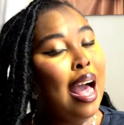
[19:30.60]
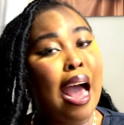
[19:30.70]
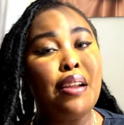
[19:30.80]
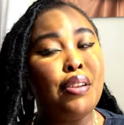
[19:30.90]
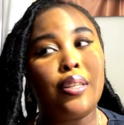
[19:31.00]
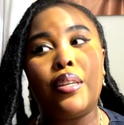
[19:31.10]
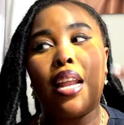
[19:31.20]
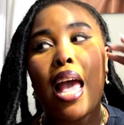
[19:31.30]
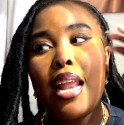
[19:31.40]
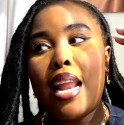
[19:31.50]
I don't look
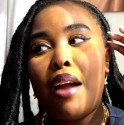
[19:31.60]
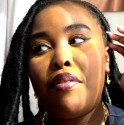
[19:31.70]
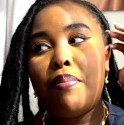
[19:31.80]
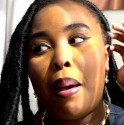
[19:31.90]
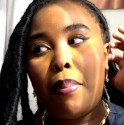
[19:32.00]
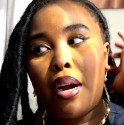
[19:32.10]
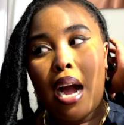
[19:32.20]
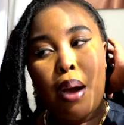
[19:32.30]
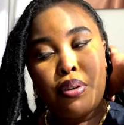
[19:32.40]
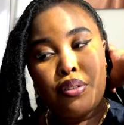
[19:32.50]
good. And I remember
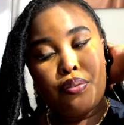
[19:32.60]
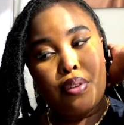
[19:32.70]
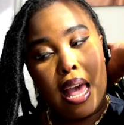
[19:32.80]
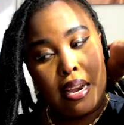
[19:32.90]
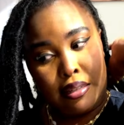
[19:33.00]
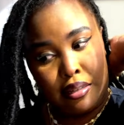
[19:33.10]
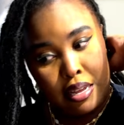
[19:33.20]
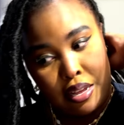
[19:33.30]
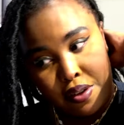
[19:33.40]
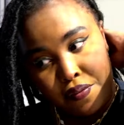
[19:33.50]
I was
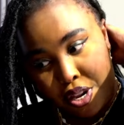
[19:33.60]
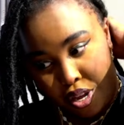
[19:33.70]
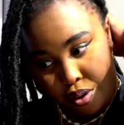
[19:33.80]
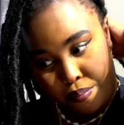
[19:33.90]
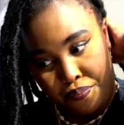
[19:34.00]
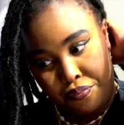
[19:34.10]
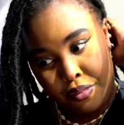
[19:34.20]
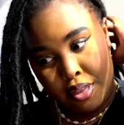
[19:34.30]
editing a video,